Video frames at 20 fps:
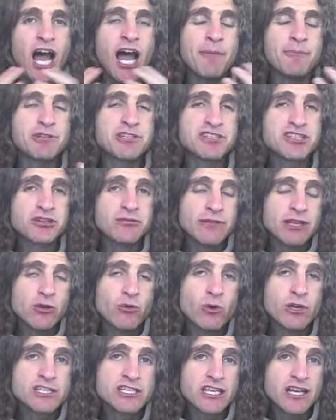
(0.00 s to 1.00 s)
I'm assuming
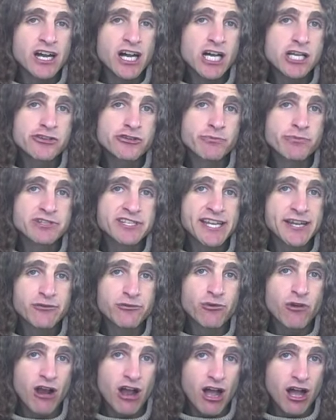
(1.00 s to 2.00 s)
wasn't
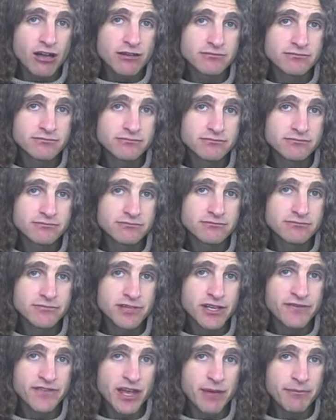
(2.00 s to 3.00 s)
100% raw,
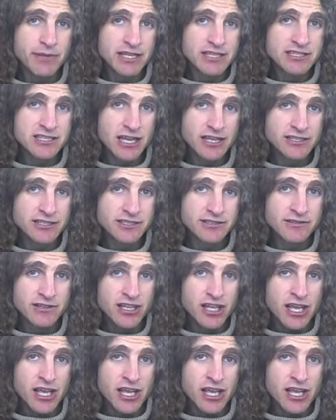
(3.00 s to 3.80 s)
if that makes sense.